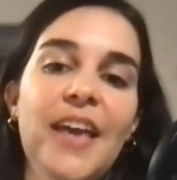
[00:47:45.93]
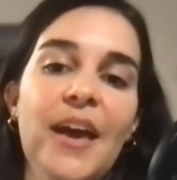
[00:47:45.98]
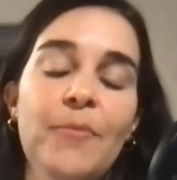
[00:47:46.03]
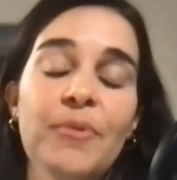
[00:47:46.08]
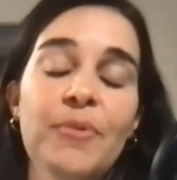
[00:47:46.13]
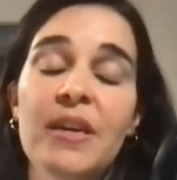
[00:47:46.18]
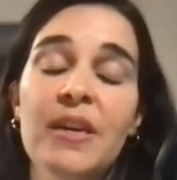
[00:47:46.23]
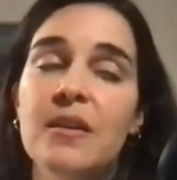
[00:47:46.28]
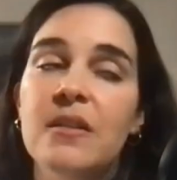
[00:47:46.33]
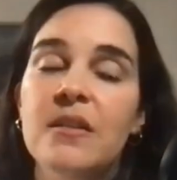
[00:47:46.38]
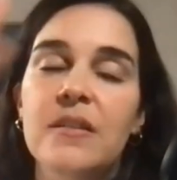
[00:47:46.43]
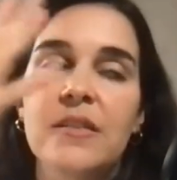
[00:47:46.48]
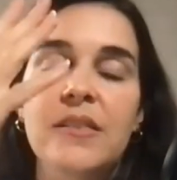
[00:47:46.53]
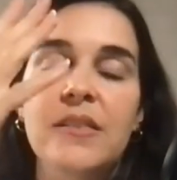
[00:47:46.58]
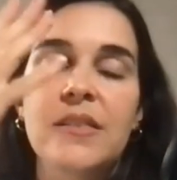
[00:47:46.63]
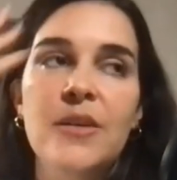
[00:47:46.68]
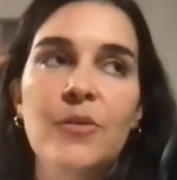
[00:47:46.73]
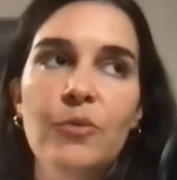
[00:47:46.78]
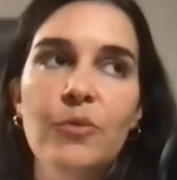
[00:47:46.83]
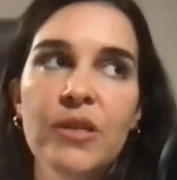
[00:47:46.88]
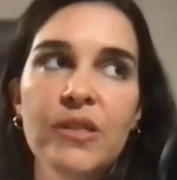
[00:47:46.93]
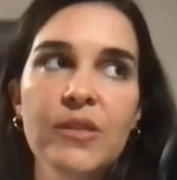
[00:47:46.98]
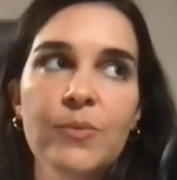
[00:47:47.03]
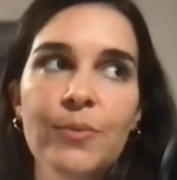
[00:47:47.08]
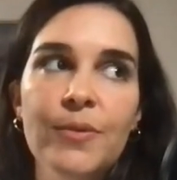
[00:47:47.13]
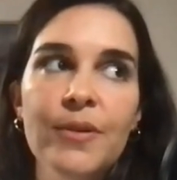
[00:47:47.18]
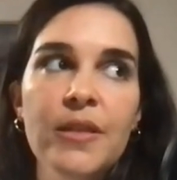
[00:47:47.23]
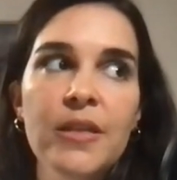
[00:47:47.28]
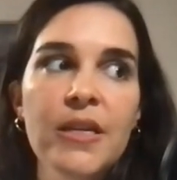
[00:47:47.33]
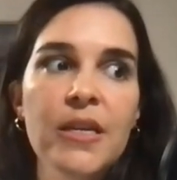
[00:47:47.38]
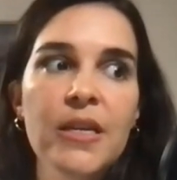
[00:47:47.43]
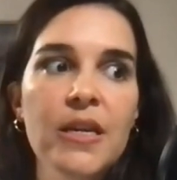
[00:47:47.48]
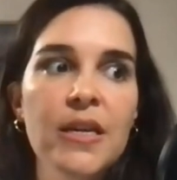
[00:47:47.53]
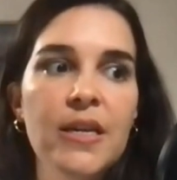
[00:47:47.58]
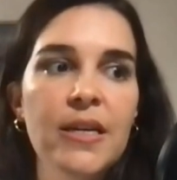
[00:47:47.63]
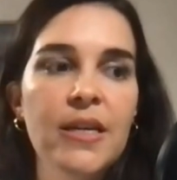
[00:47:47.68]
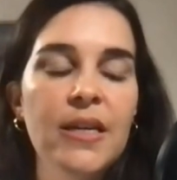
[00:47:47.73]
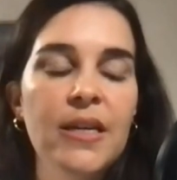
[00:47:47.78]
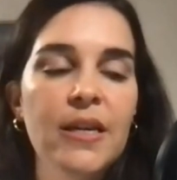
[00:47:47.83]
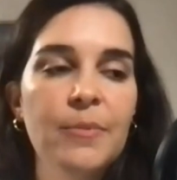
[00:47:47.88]
because it was really
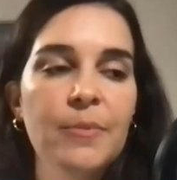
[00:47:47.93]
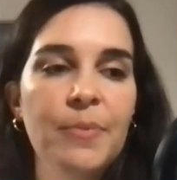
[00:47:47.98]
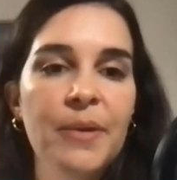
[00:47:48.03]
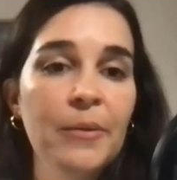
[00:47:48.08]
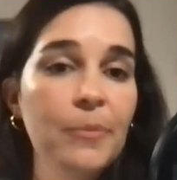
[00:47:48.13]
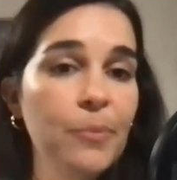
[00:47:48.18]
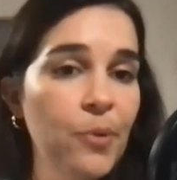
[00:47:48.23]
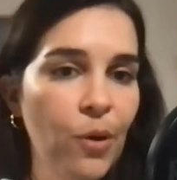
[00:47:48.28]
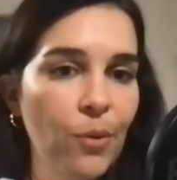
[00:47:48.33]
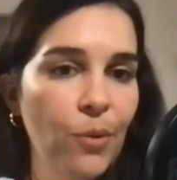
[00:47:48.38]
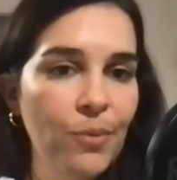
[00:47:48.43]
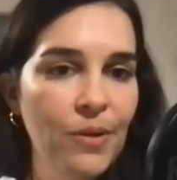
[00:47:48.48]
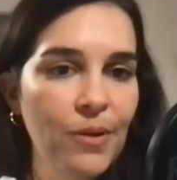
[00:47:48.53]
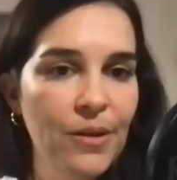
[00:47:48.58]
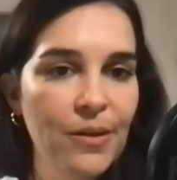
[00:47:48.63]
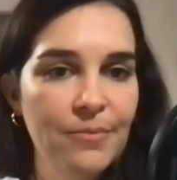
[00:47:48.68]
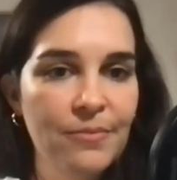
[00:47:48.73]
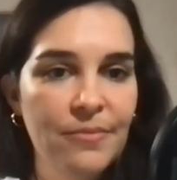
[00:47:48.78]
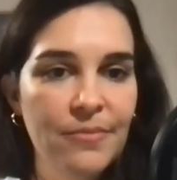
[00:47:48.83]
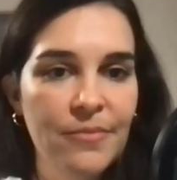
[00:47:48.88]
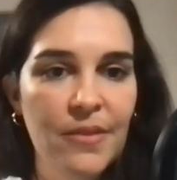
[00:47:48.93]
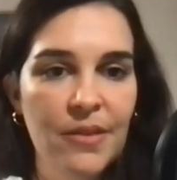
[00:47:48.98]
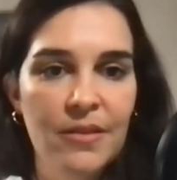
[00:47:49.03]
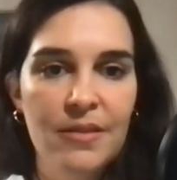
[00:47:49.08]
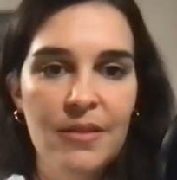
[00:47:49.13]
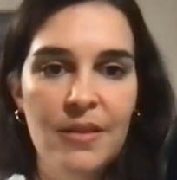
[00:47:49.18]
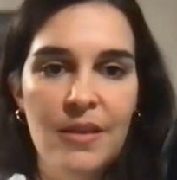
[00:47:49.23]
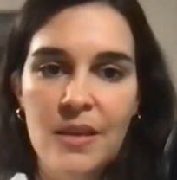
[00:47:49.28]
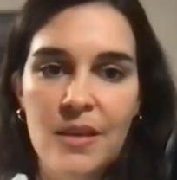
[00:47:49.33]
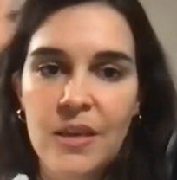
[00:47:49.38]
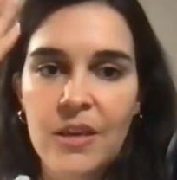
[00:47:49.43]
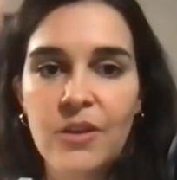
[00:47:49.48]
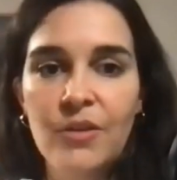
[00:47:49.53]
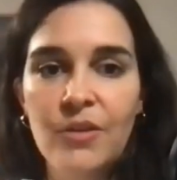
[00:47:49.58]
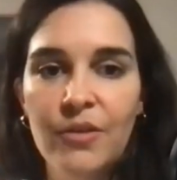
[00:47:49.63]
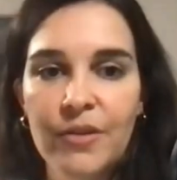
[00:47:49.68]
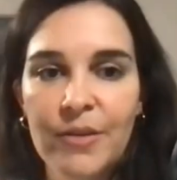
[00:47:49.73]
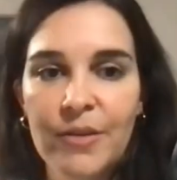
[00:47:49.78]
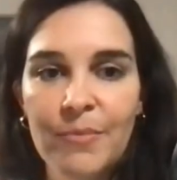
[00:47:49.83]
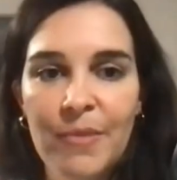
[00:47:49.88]
a big problem
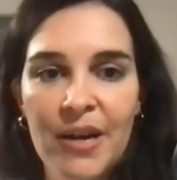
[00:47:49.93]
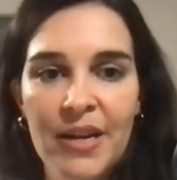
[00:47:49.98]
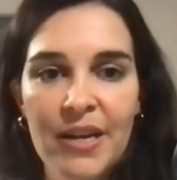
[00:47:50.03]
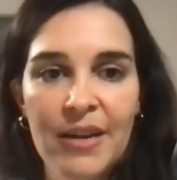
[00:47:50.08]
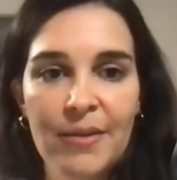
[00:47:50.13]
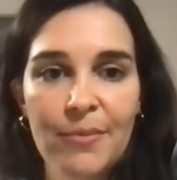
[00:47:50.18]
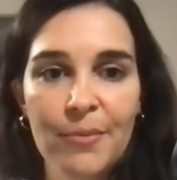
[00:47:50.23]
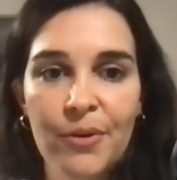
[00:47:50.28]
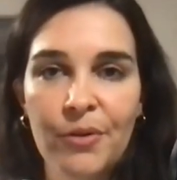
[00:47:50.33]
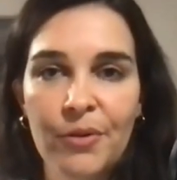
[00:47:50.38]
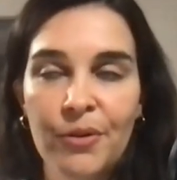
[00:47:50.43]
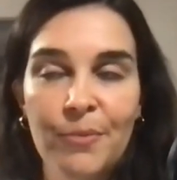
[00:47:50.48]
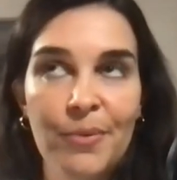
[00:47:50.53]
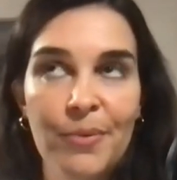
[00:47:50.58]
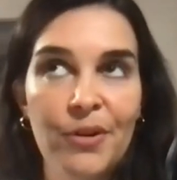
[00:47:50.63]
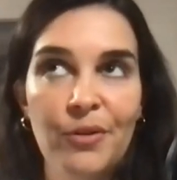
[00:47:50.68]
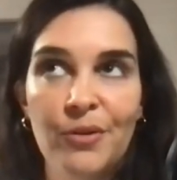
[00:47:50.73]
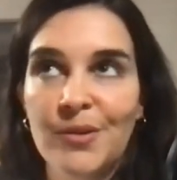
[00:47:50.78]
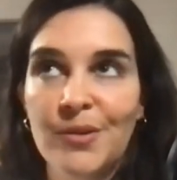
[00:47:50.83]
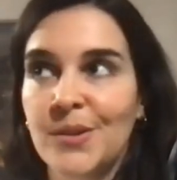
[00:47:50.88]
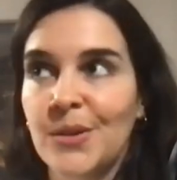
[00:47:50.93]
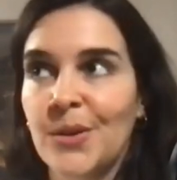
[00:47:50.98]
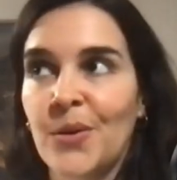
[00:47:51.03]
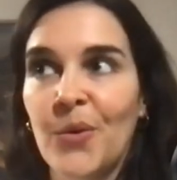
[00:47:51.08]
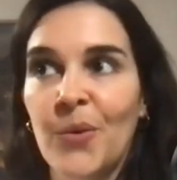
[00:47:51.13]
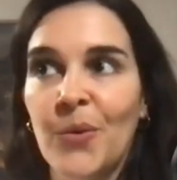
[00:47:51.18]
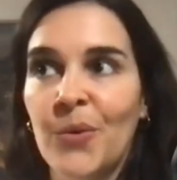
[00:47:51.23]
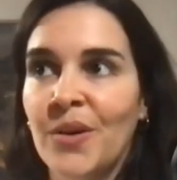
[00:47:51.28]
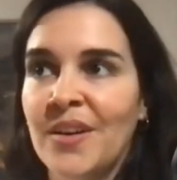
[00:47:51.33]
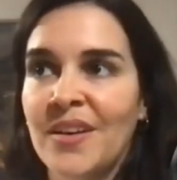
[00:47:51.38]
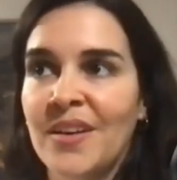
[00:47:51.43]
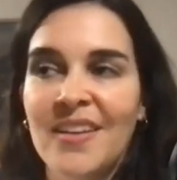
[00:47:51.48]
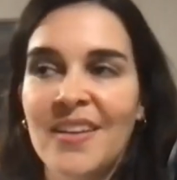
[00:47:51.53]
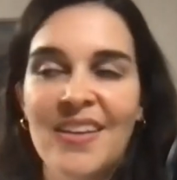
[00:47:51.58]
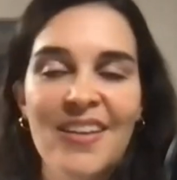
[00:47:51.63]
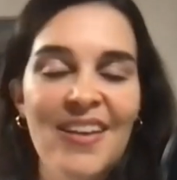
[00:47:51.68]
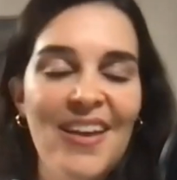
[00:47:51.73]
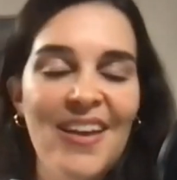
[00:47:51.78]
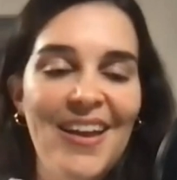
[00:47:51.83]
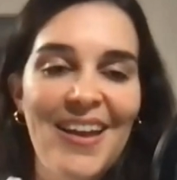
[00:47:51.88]
here in my neighborhood, but also
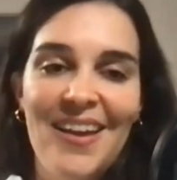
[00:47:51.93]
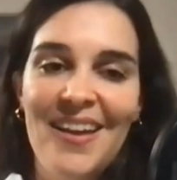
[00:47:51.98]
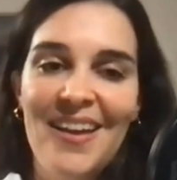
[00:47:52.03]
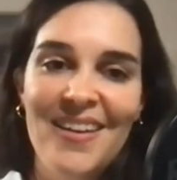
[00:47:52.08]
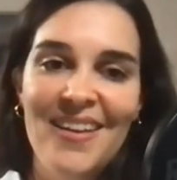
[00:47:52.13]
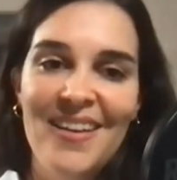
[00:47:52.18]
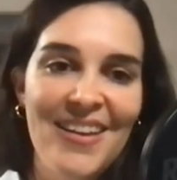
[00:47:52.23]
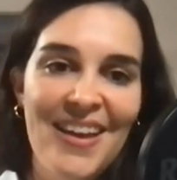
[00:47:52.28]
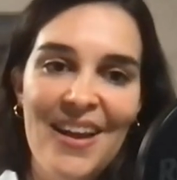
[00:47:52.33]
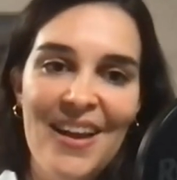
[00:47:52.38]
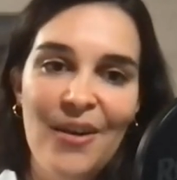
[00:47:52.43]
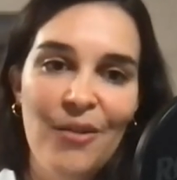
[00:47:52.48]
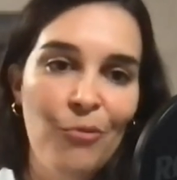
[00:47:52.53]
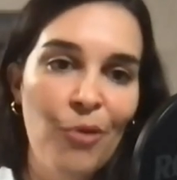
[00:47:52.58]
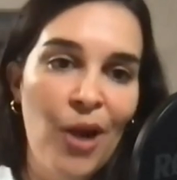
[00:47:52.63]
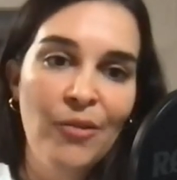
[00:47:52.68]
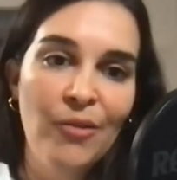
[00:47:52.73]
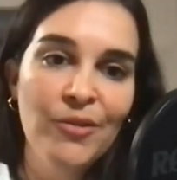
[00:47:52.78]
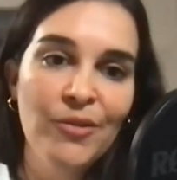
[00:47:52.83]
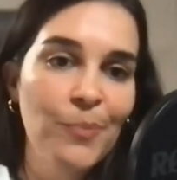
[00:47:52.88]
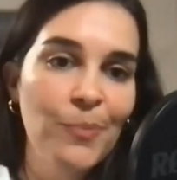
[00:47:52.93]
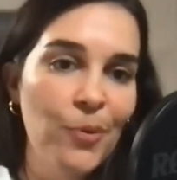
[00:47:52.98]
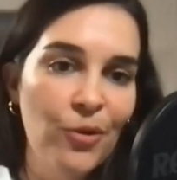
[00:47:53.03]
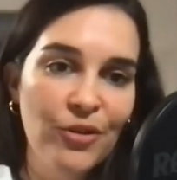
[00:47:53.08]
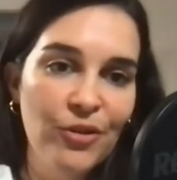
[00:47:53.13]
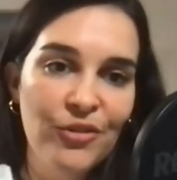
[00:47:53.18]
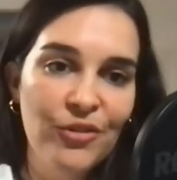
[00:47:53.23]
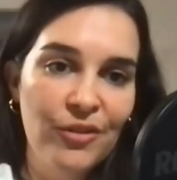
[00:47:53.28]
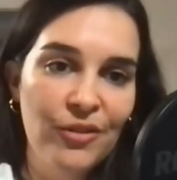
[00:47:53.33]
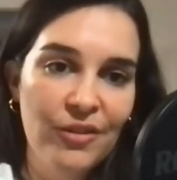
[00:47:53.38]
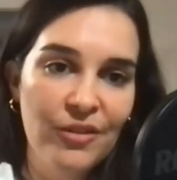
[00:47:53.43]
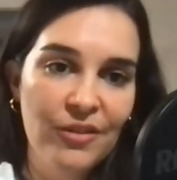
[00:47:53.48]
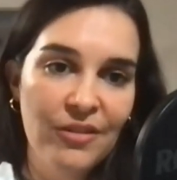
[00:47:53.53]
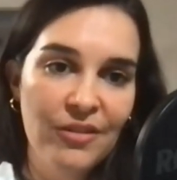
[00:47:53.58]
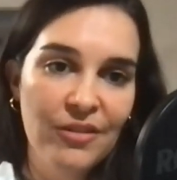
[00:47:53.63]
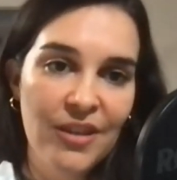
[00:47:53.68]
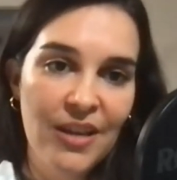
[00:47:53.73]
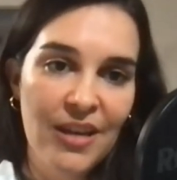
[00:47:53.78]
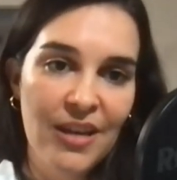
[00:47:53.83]
around Portugal.